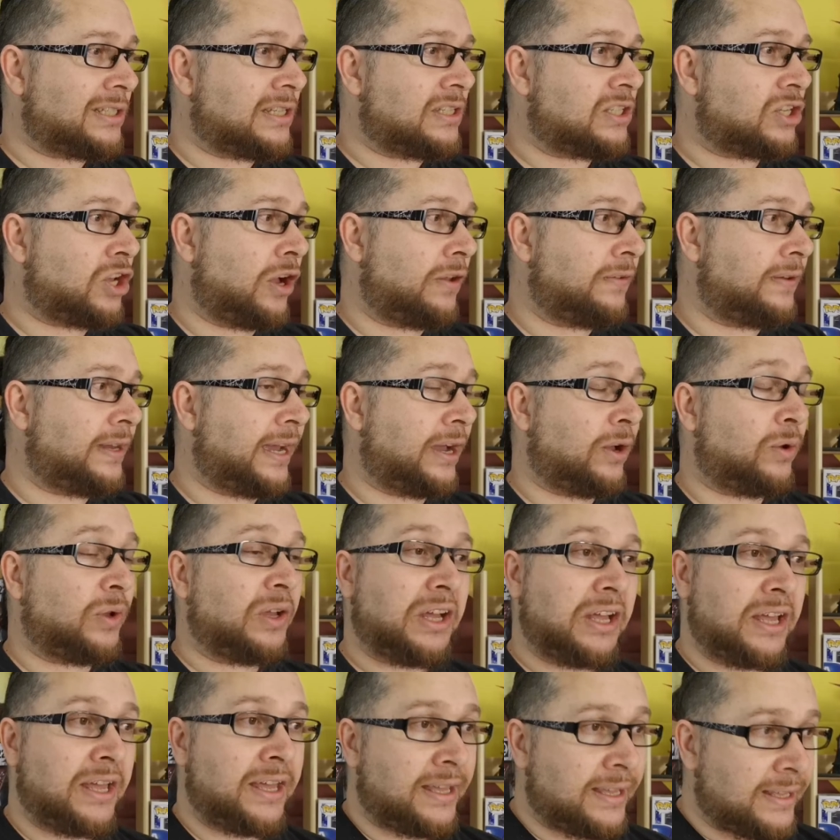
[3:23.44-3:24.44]
character's
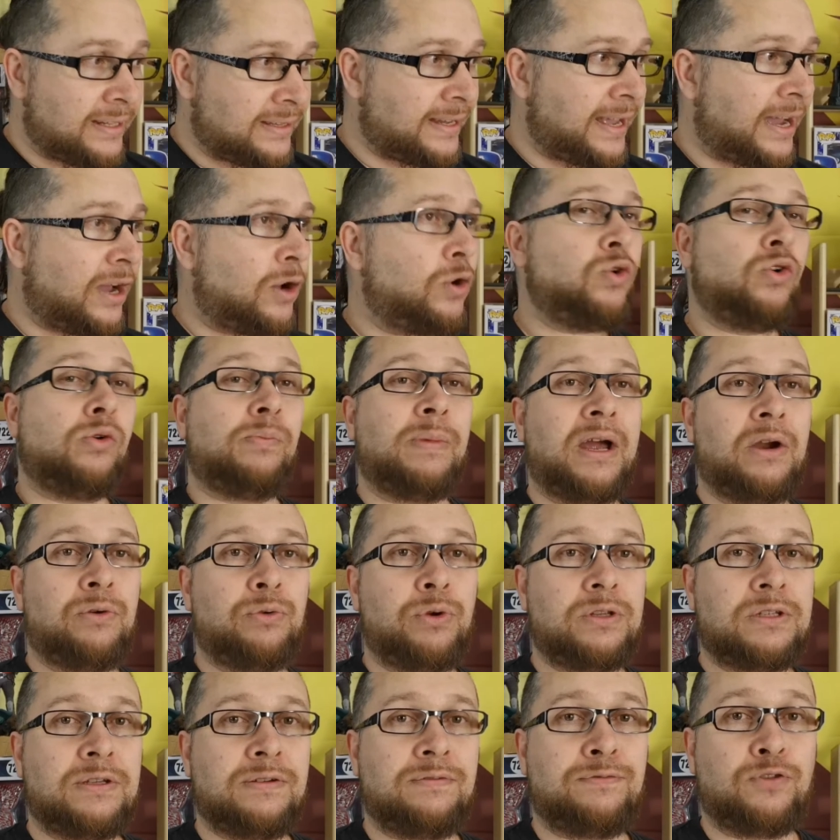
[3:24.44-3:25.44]
gone now. Now
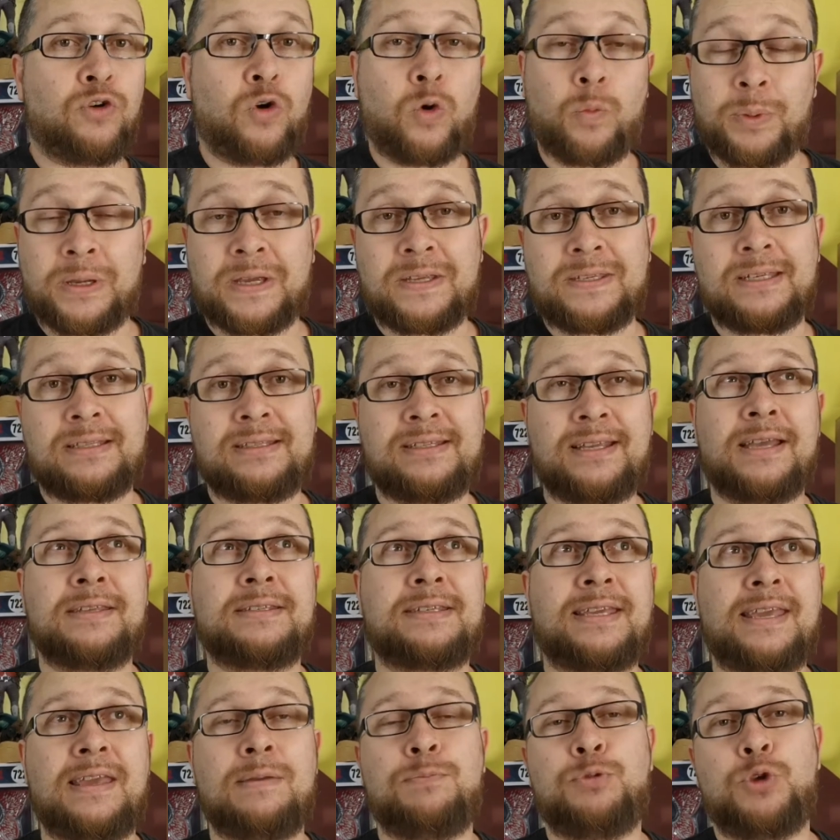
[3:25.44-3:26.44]
who am I rooting for? Because
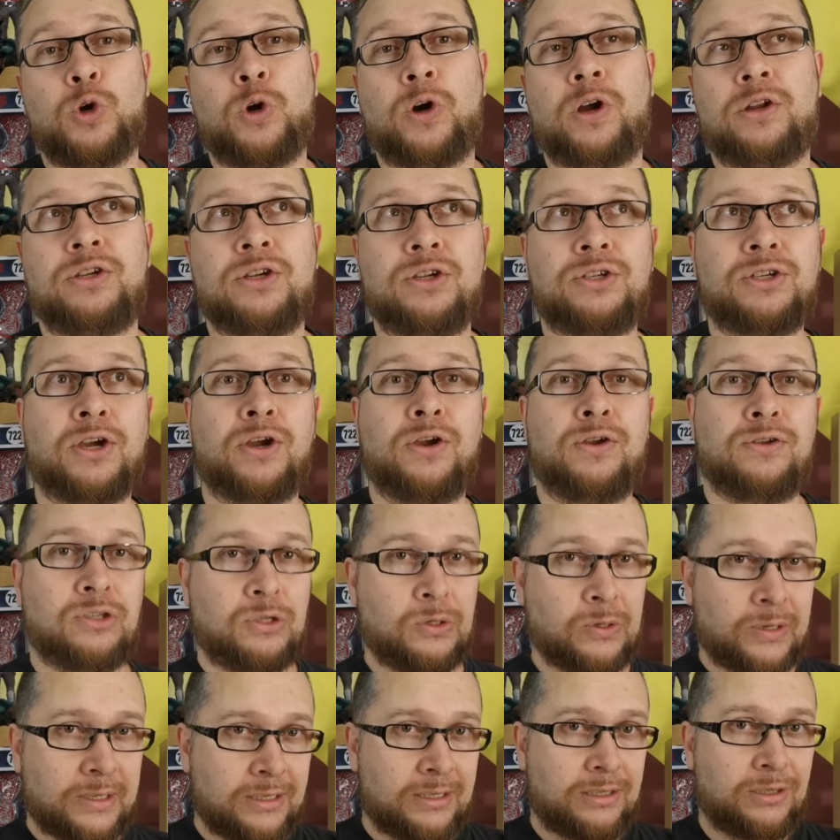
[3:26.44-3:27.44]
it does keep you on your
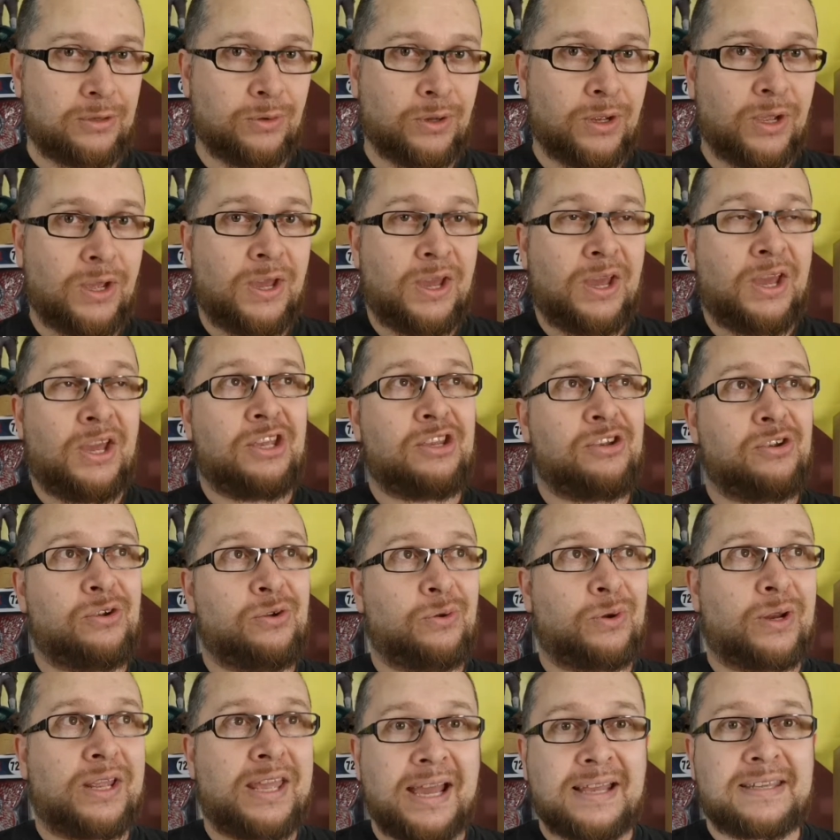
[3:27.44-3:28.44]
toes.
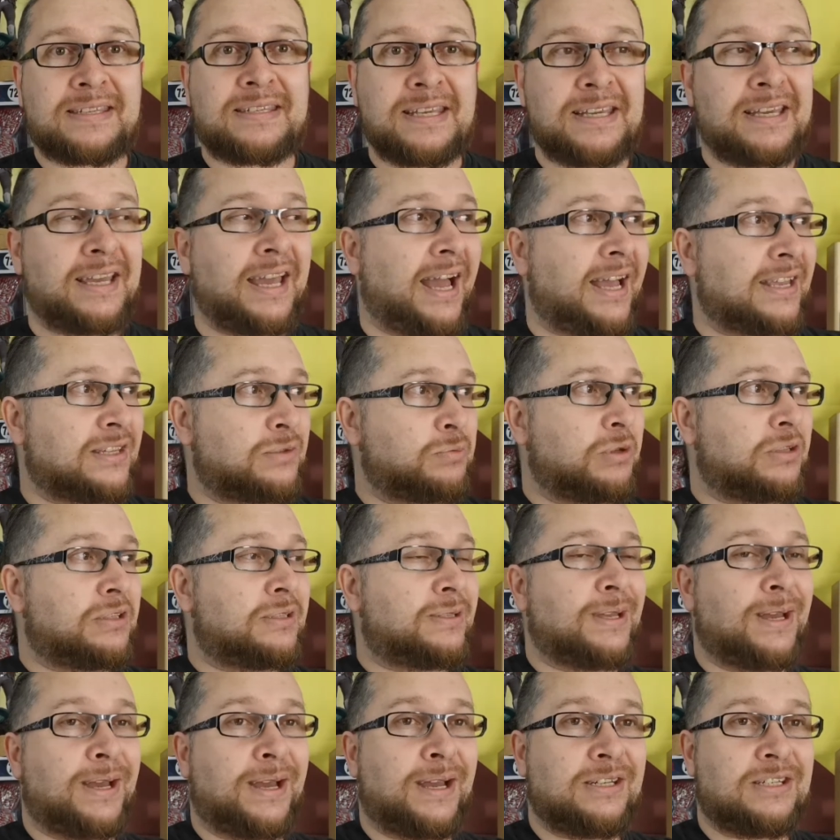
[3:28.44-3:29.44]
You're guessing,
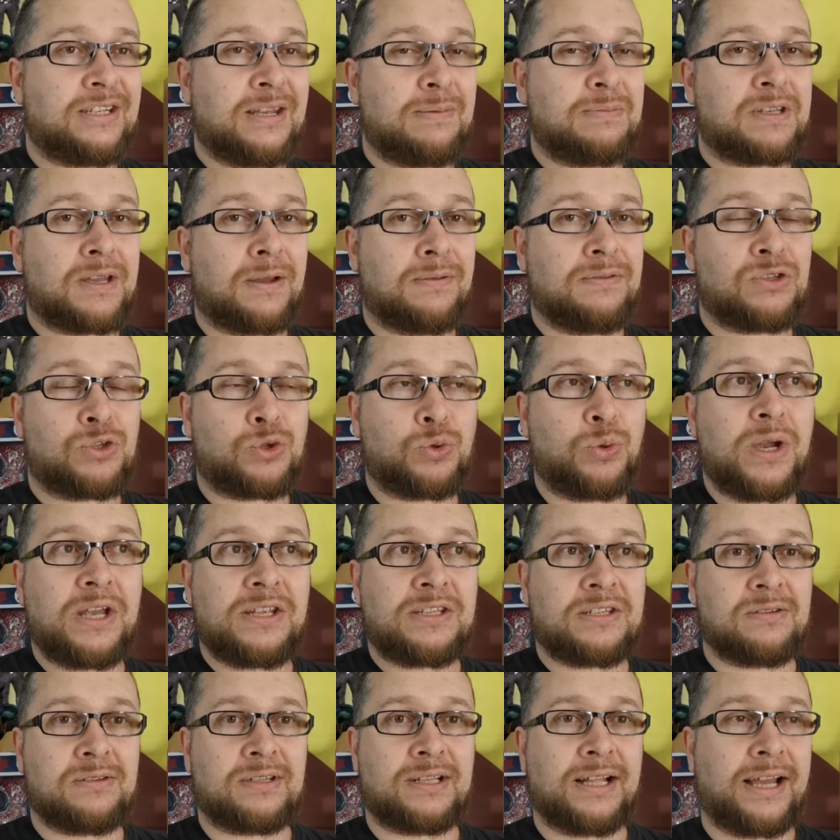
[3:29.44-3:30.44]
as with James
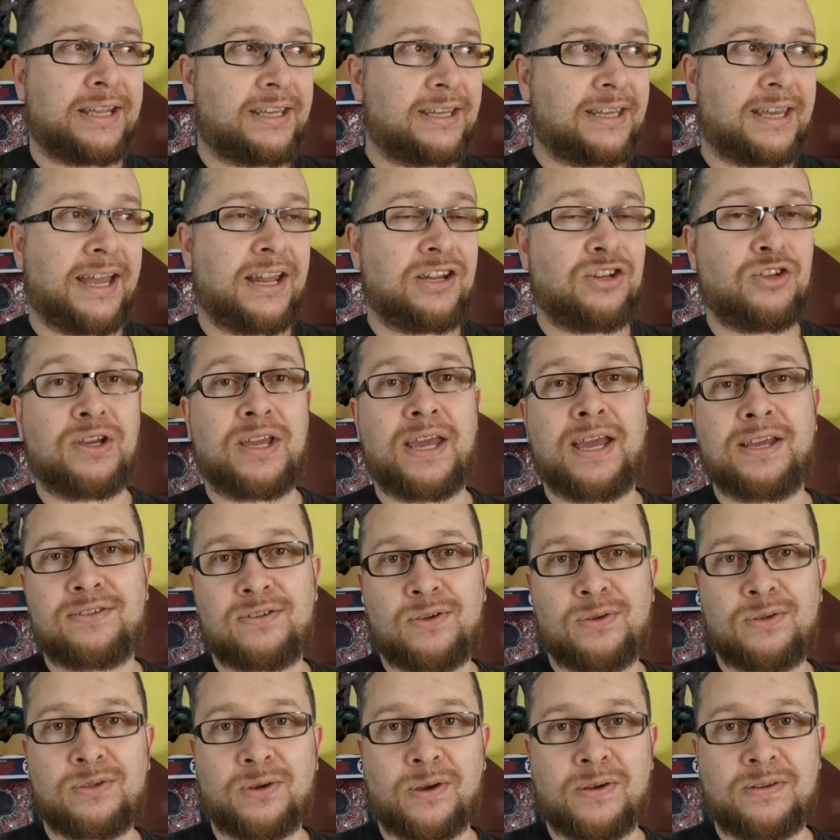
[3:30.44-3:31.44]
Gunn's tweets, is like, can
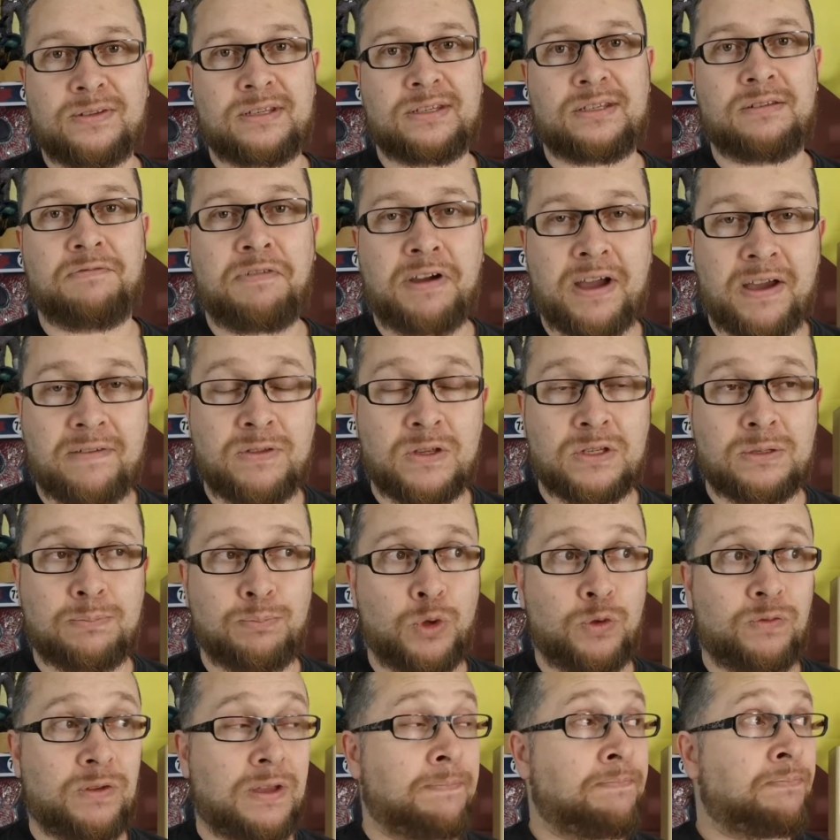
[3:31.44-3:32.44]
you guess who's going to
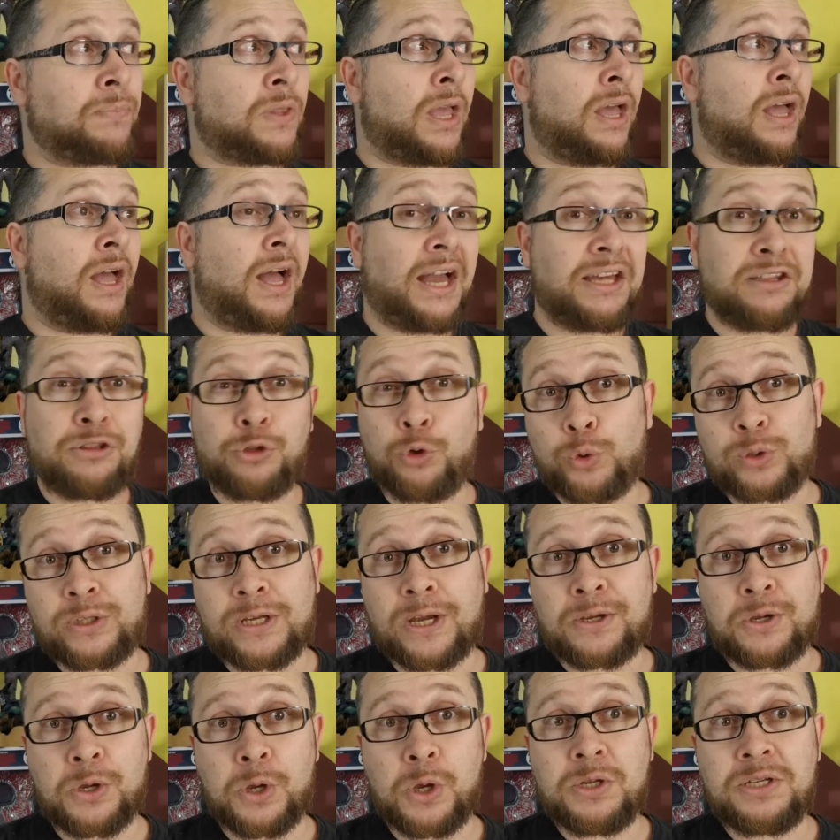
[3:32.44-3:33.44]
survive this movie? I
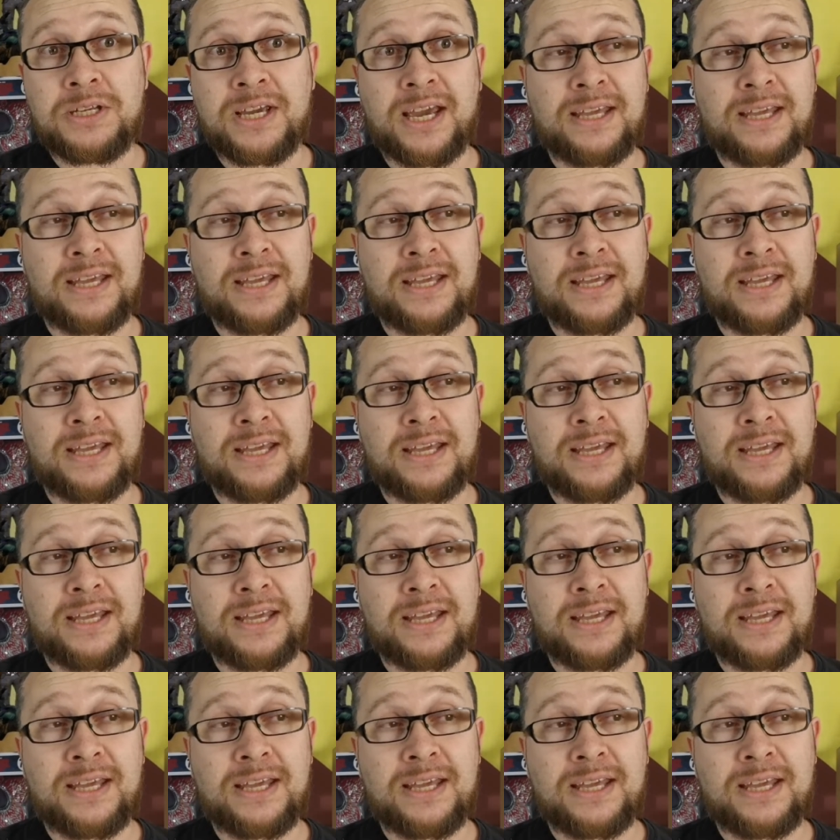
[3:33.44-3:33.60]
thought I